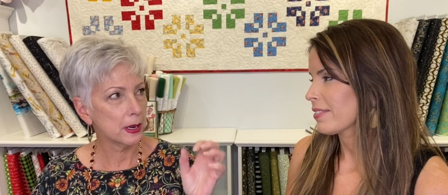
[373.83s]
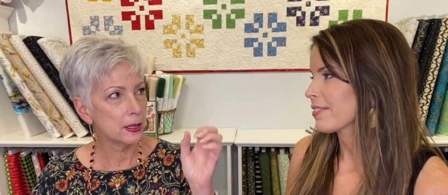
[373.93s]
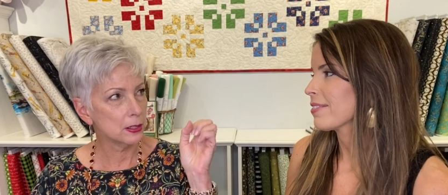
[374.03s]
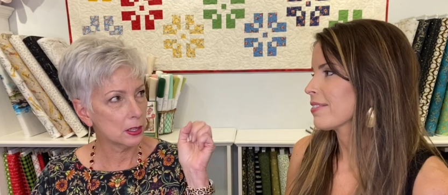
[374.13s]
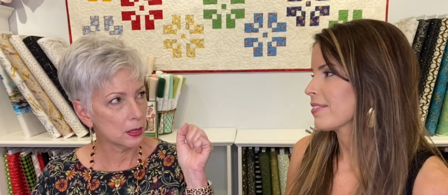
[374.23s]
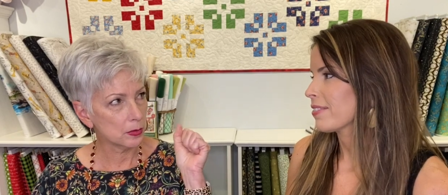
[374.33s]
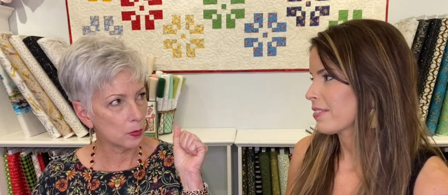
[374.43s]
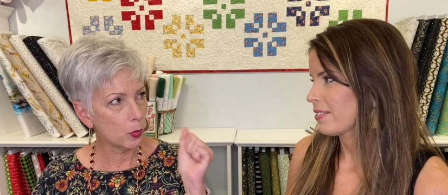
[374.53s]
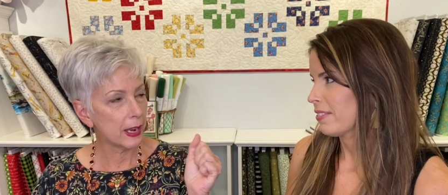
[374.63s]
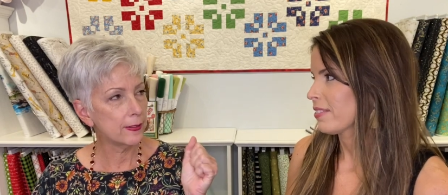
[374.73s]
Speaker 1: it, mm -hmm. the
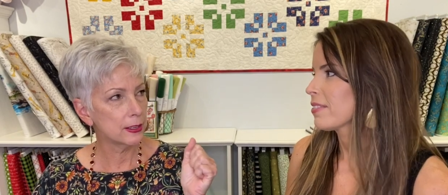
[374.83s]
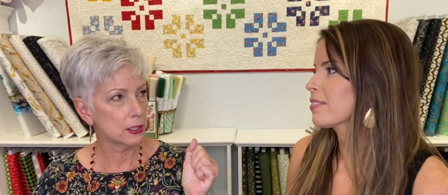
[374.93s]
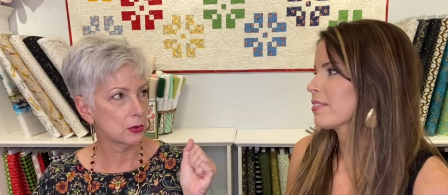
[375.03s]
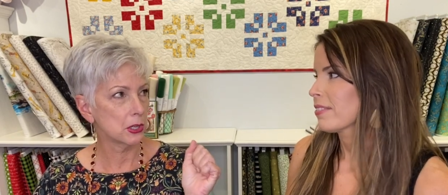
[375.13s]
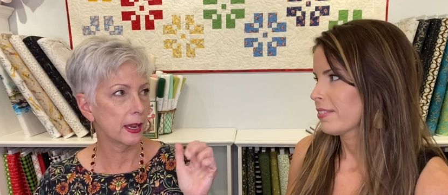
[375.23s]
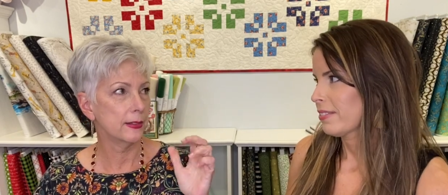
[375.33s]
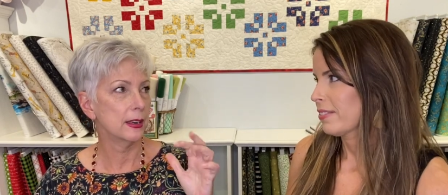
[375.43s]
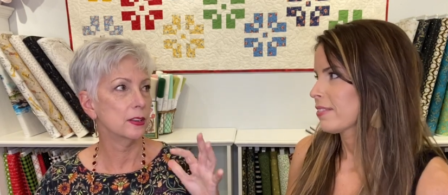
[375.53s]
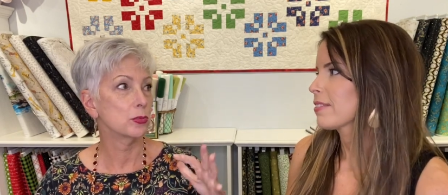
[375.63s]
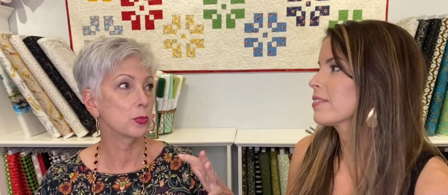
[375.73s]
weave is so tight
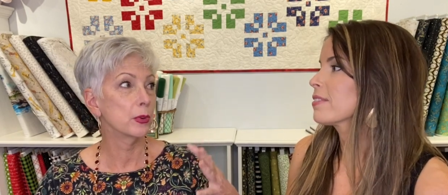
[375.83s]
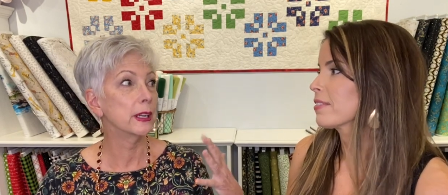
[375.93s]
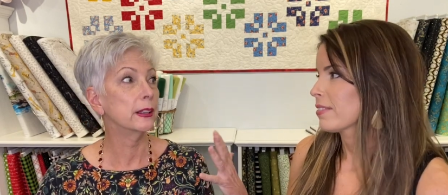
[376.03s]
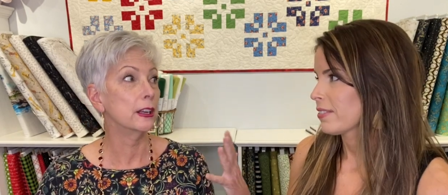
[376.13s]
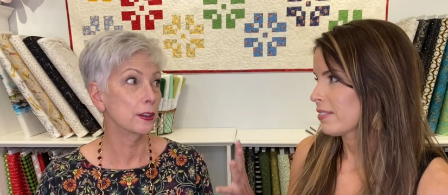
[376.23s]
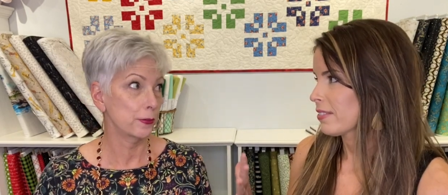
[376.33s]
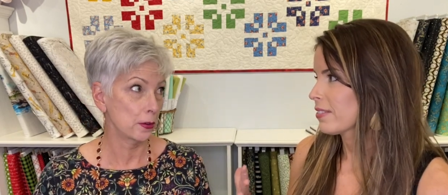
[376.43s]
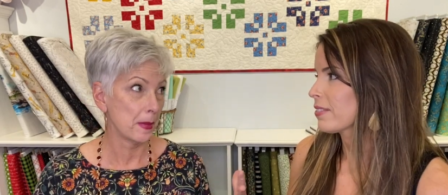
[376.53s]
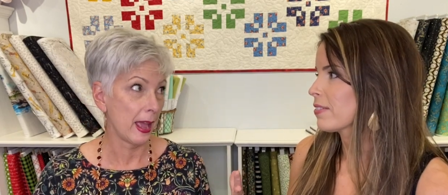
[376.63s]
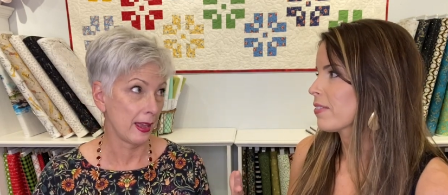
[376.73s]
that it's really good
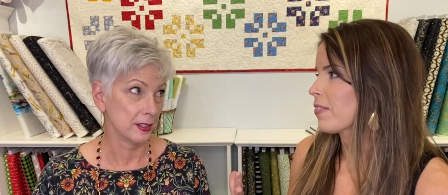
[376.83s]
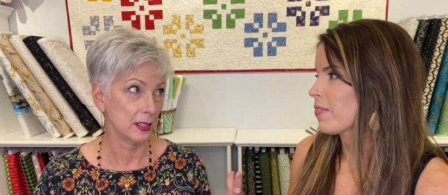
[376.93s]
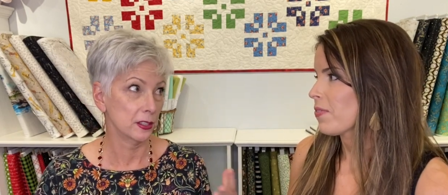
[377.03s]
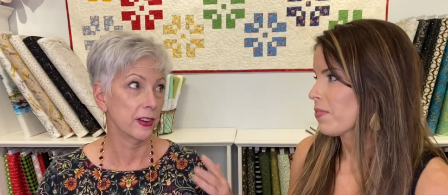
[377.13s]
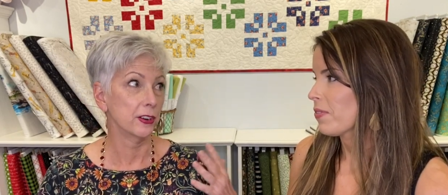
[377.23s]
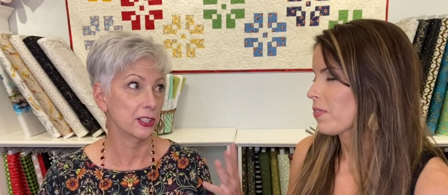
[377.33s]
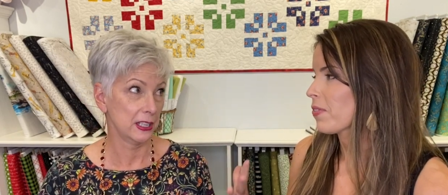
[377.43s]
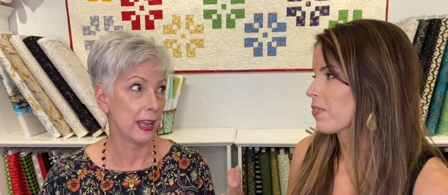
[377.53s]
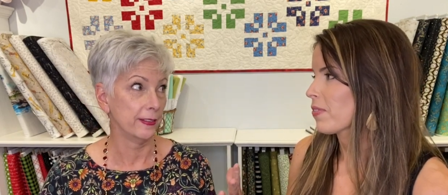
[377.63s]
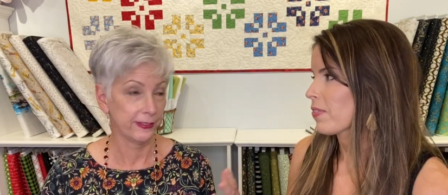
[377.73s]
for mask. It's very
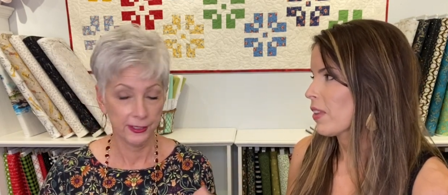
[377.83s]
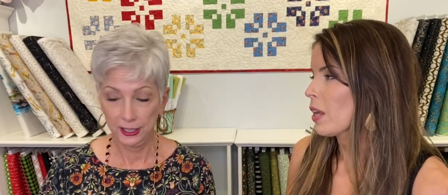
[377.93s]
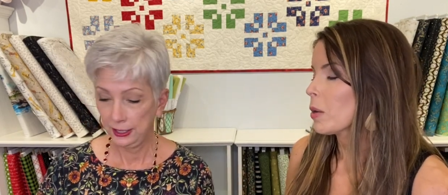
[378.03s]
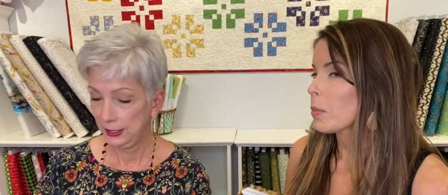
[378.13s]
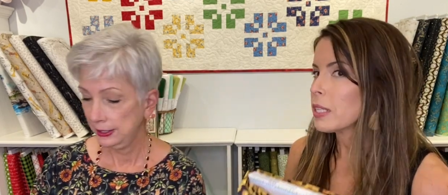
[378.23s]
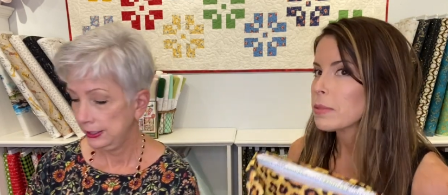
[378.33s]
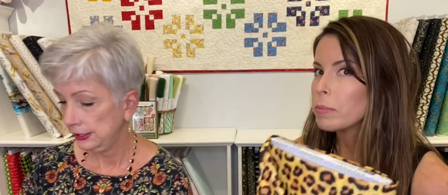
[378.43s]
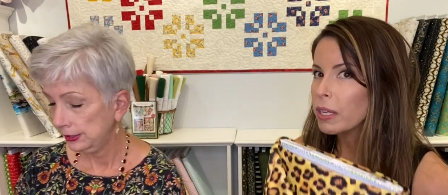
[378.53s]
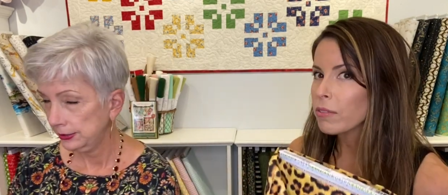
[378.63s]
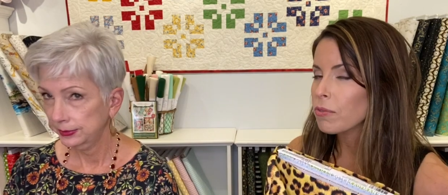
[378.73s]
safe.
Speaker 2: But it's
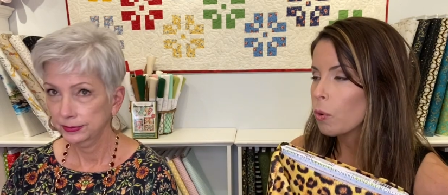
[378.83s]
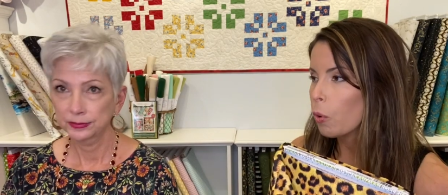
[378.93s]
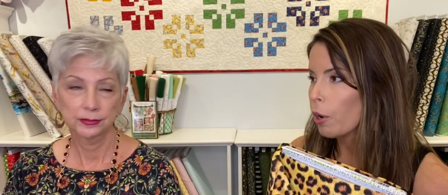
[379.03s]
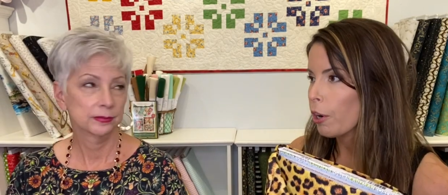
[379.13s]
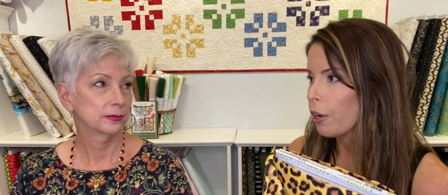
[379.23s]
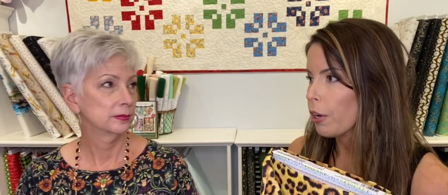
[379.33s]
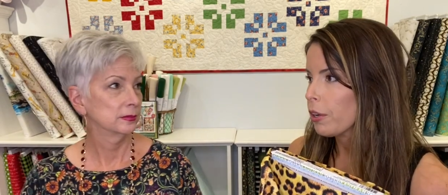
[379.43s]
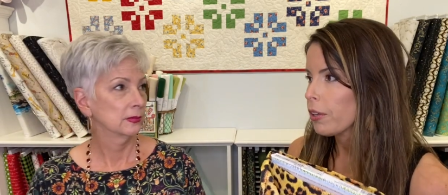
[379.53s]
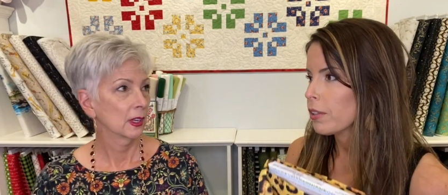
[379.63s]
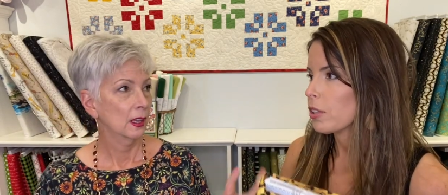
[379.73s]
meant for
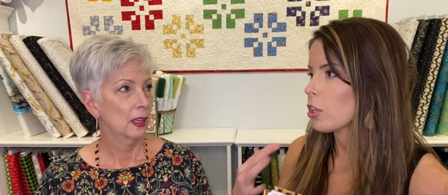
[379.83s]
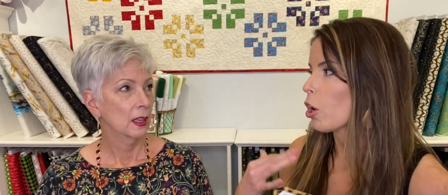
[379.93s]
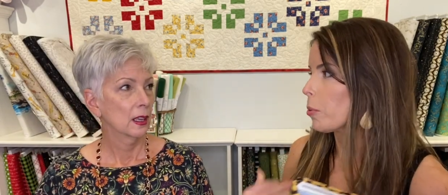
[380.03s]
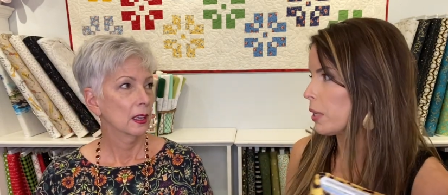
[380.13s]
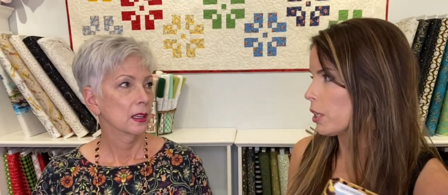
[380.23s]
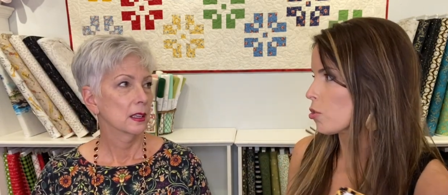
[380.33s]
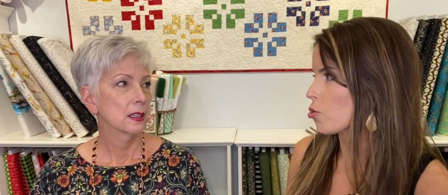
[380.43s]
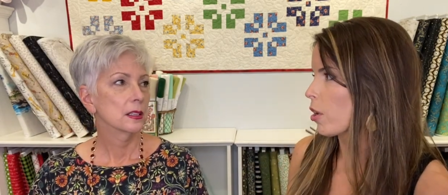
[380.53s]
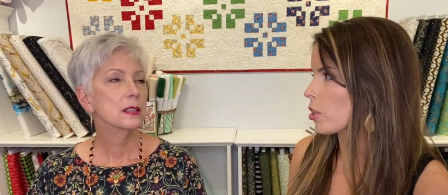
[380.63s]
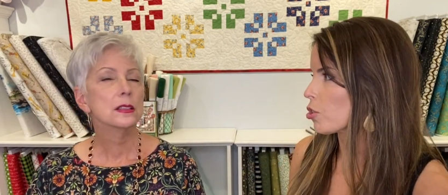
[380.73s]
garment
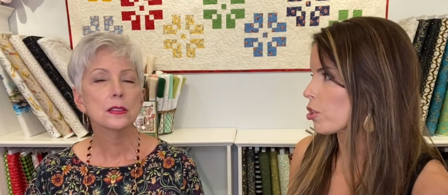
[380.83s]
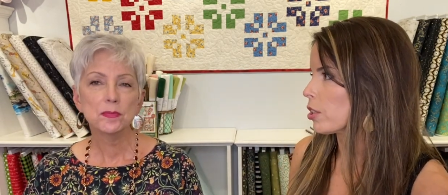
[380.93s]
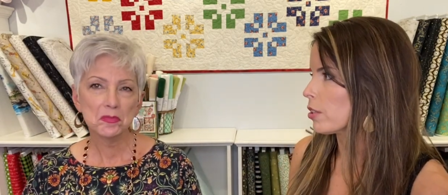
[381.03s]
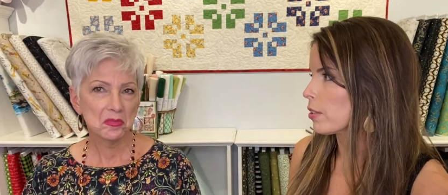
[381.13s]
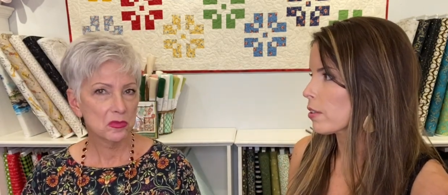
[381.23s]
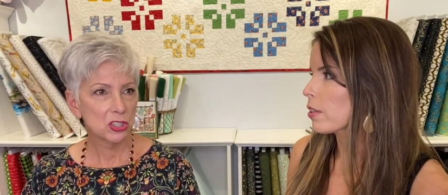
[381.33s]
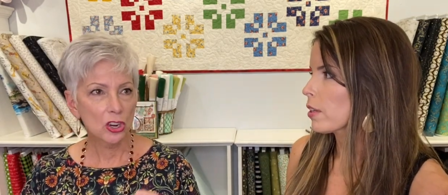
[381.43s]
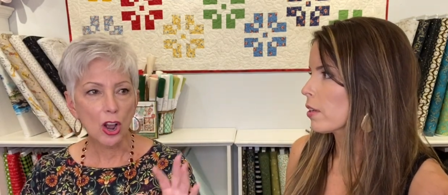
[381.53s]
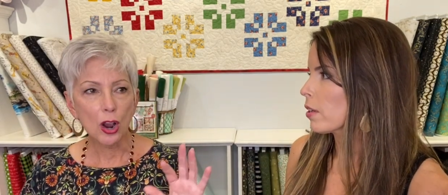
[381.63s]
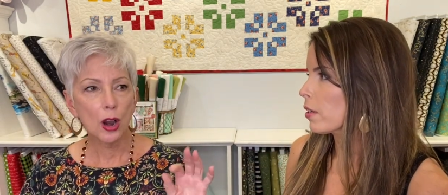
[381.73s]
construction.
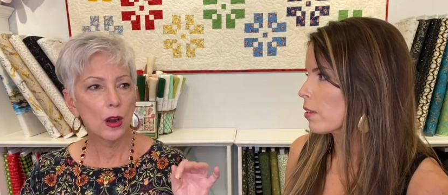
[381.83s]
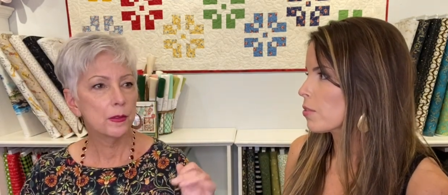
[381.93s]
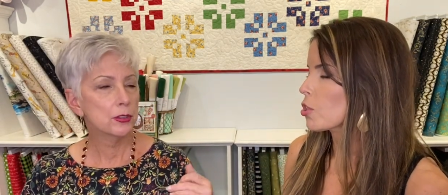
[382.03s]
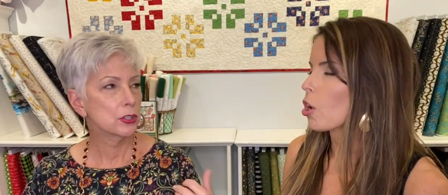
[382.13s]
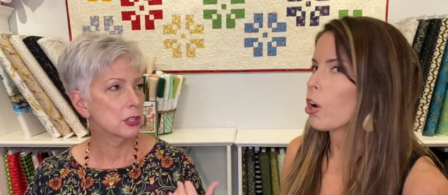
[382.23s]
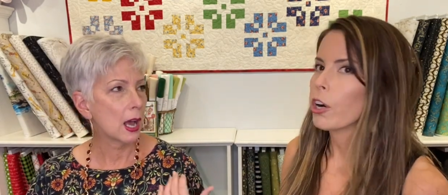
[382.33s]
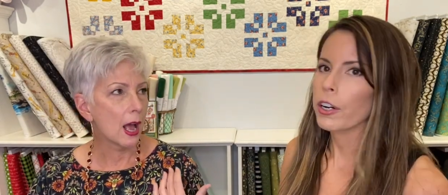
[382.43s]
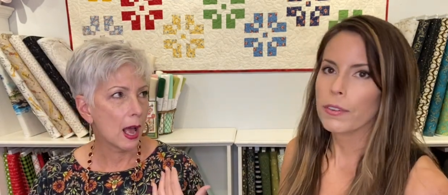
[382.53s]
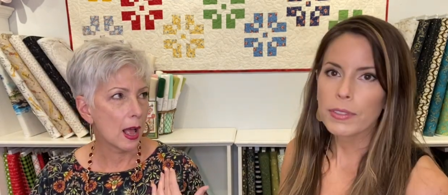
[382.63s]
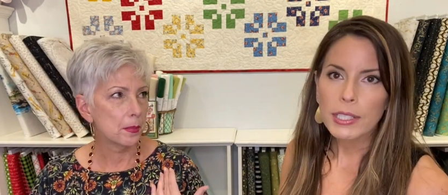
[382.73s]
Scarves, Scarves.
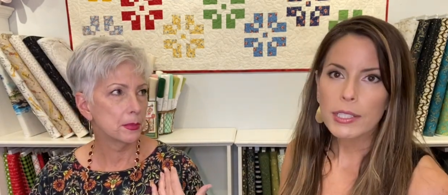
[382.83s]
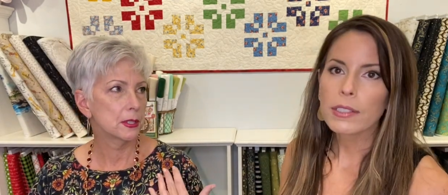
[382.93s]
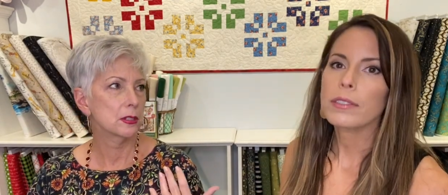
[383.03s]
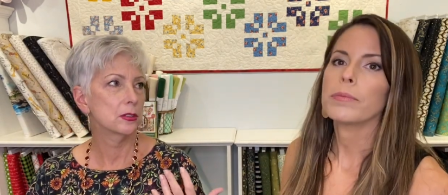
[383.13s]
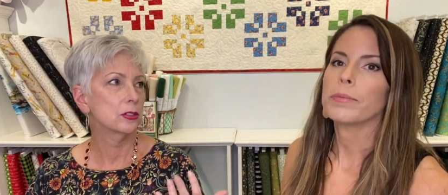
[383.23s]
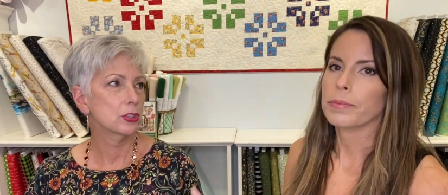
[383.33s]
tops, mm -hmm.